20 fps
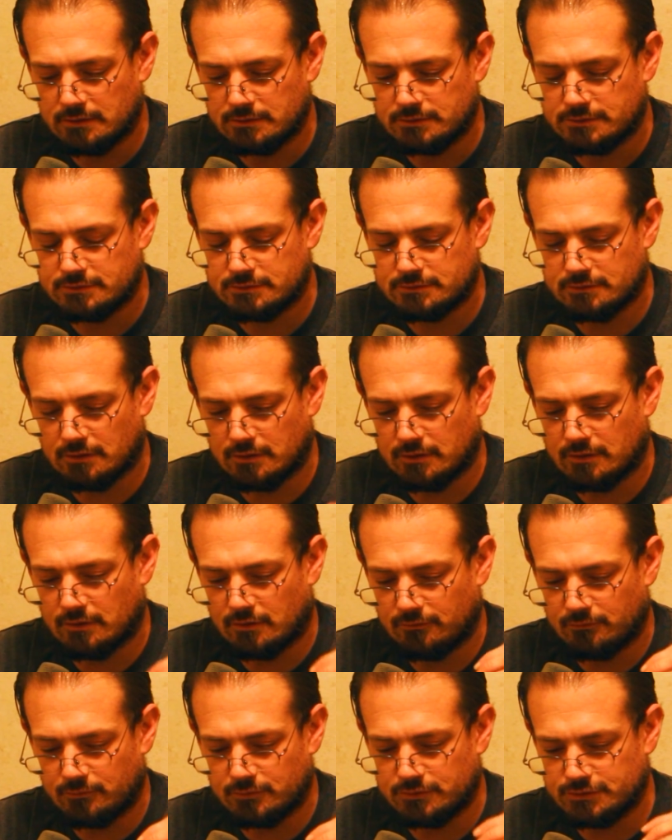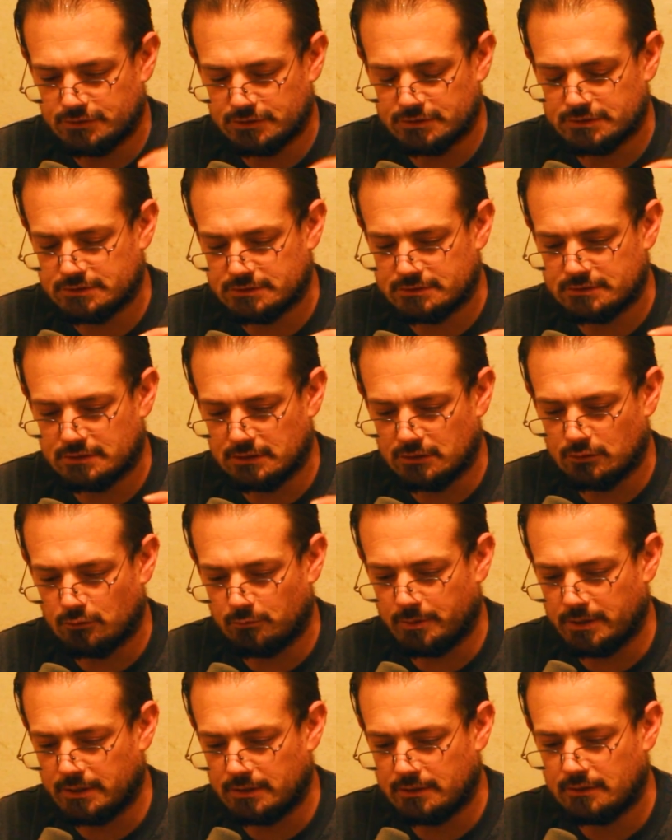started off with just a little
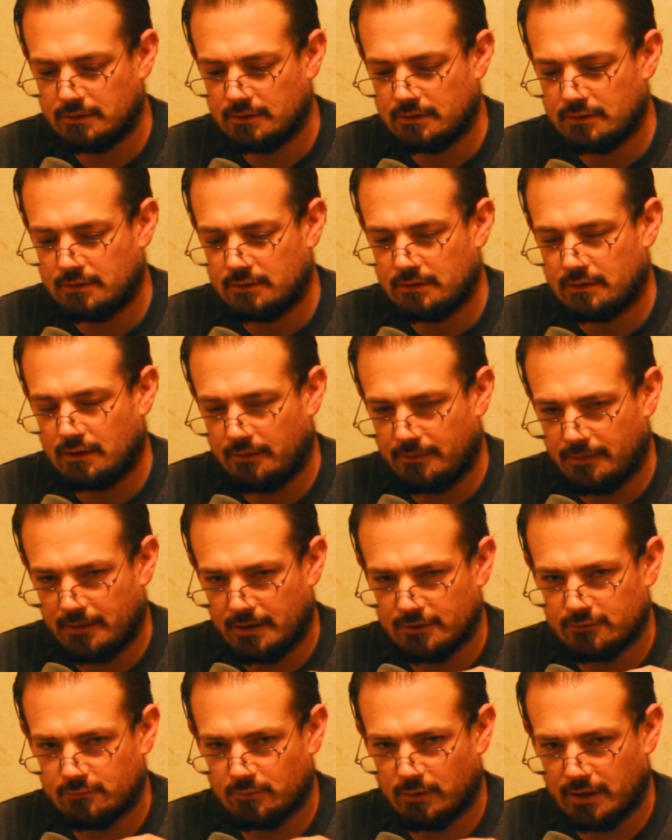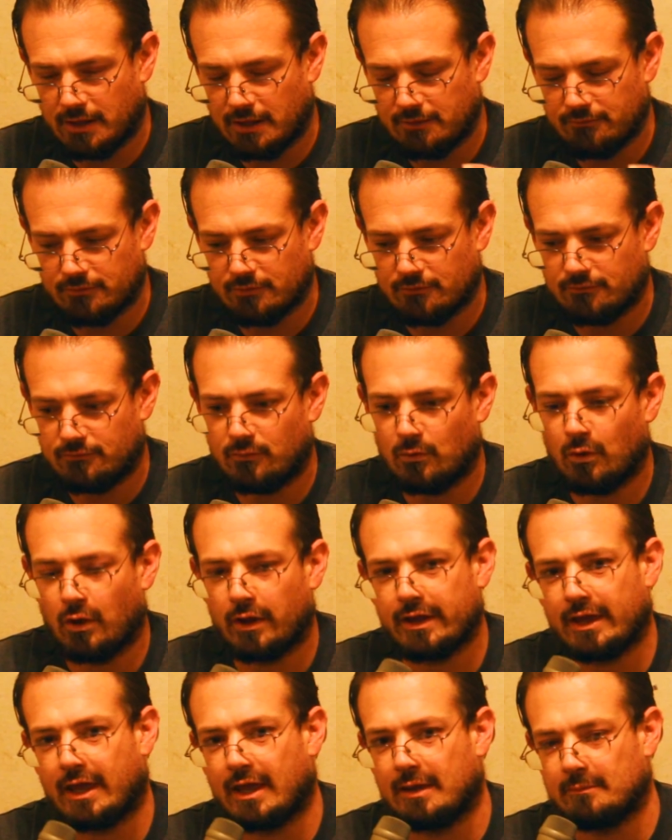bit, and then that's when I gave it the
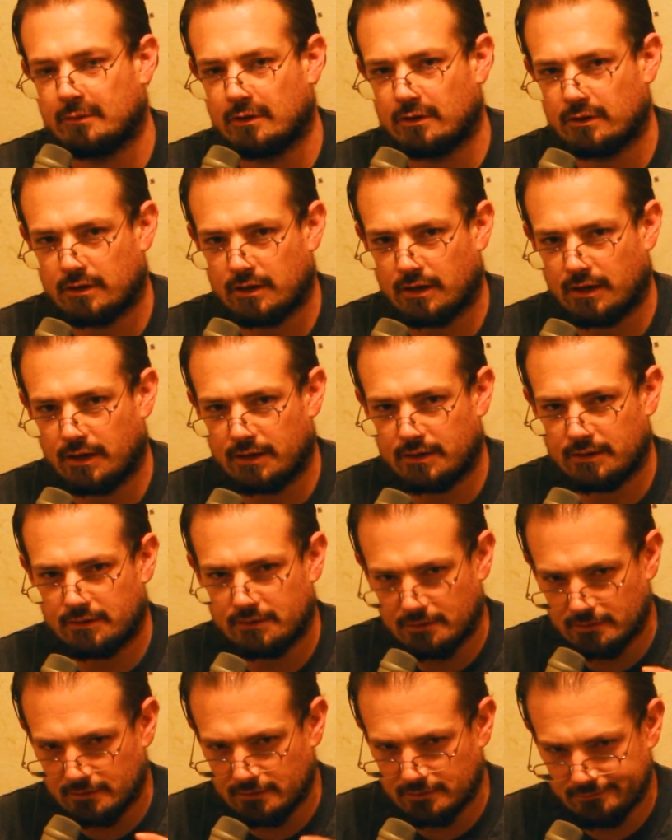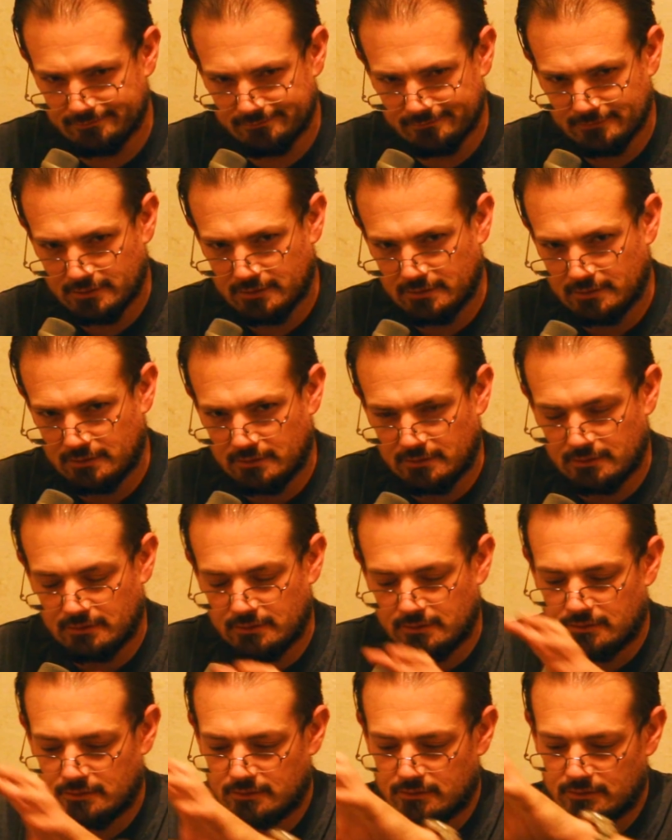full-on game look. I added
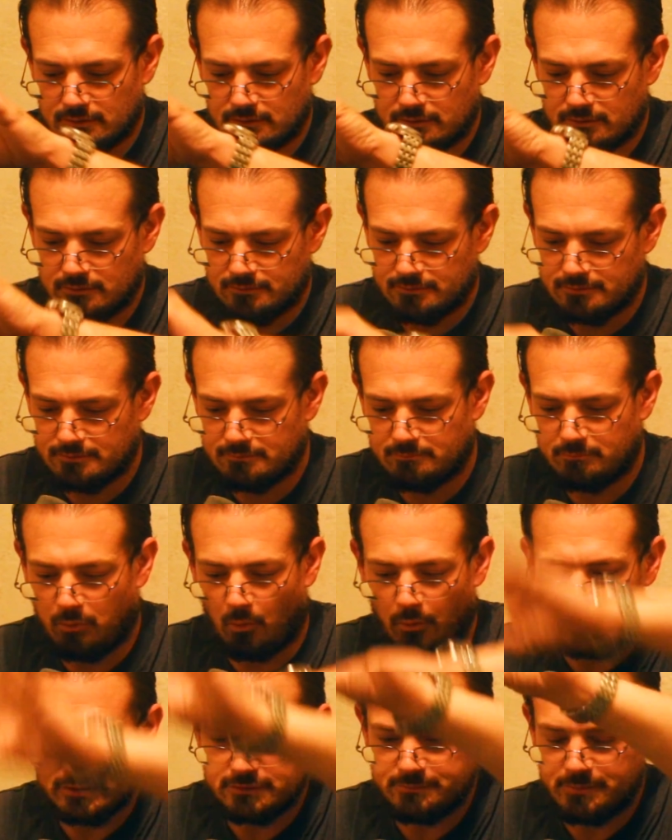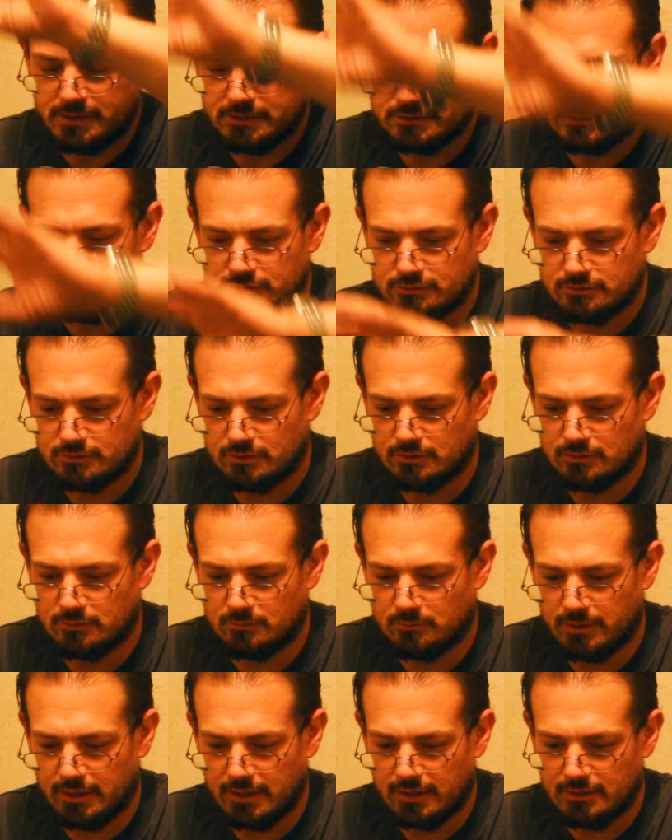the points being,
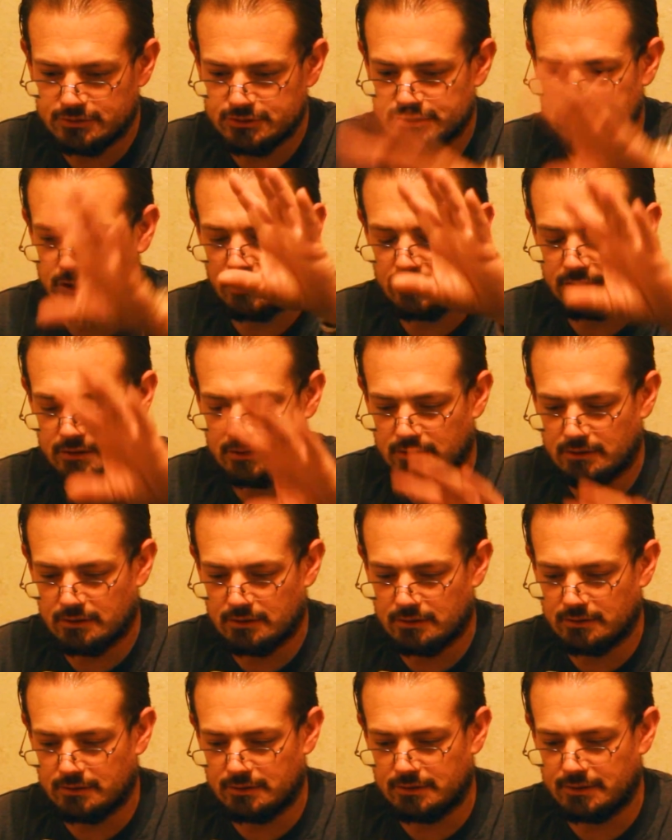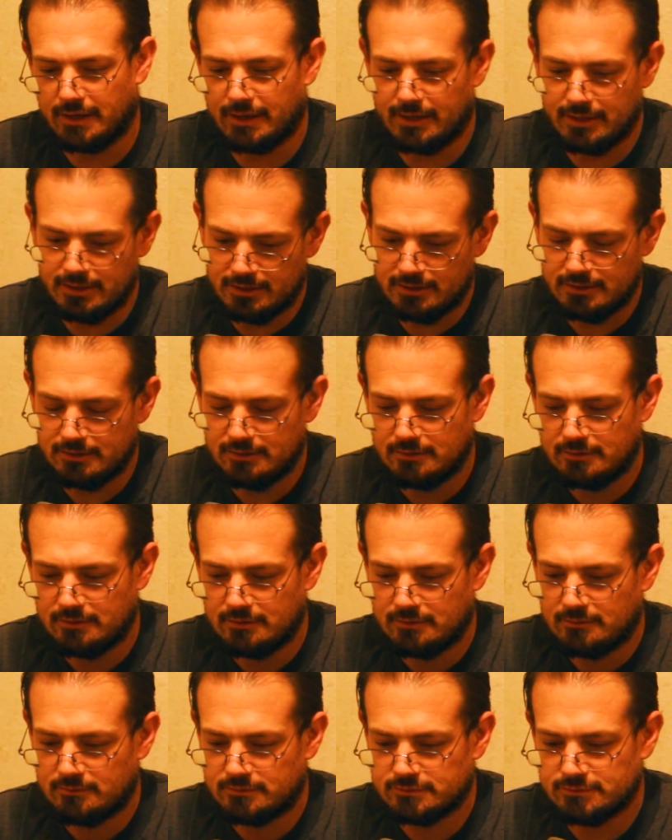when he shot the head,
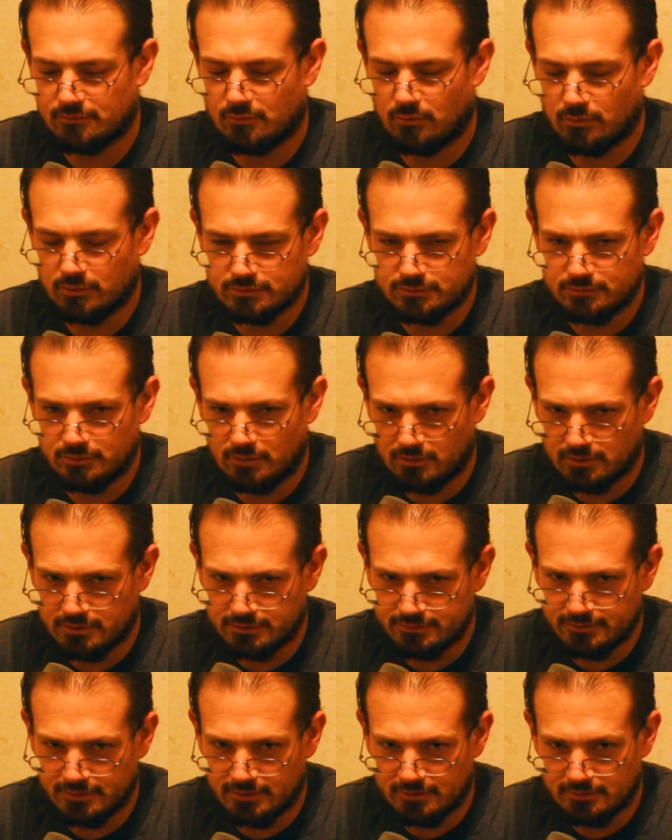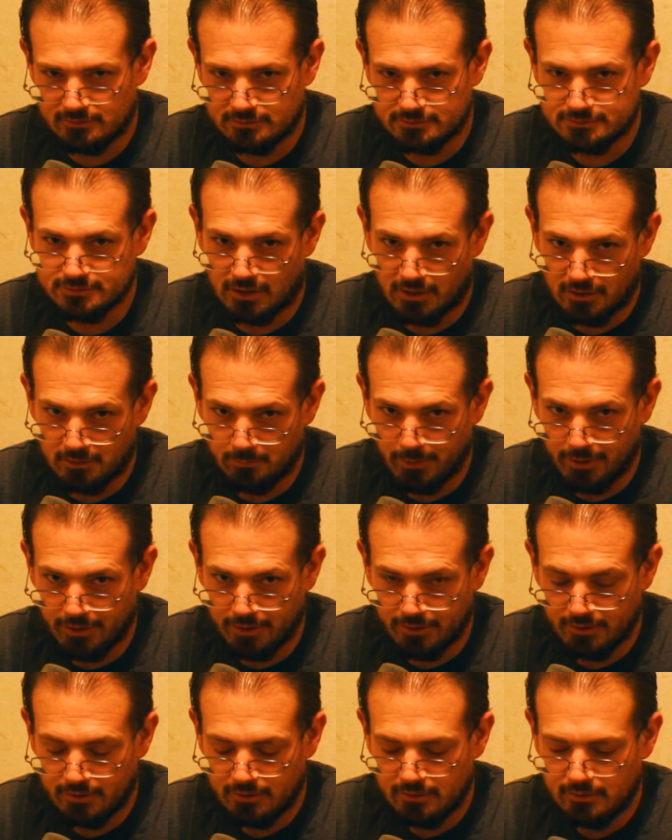which of course you all can tell it's Iron Man.